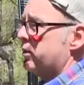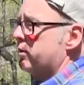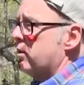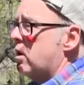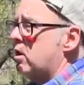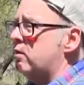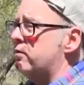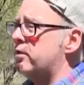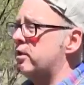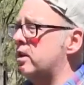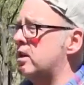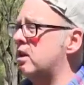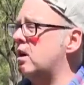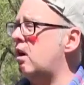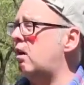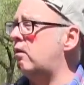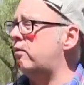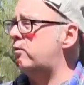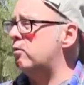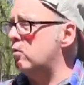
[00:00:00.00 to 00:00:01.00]
thrown for the
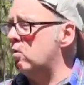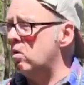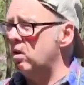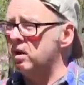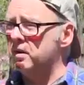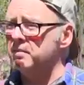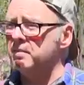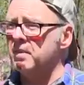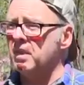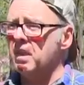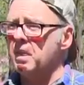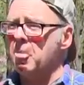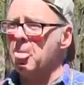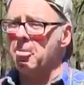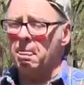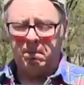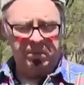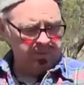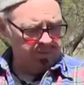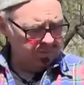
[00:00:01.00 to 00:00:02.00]
Gulf War.
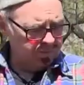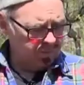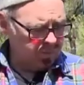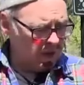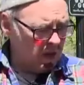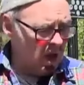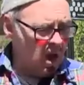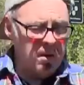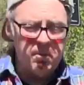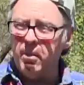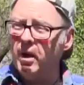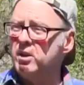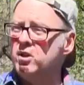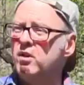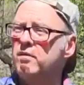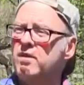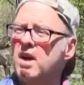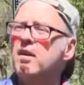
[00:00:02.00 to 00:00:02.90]
But you've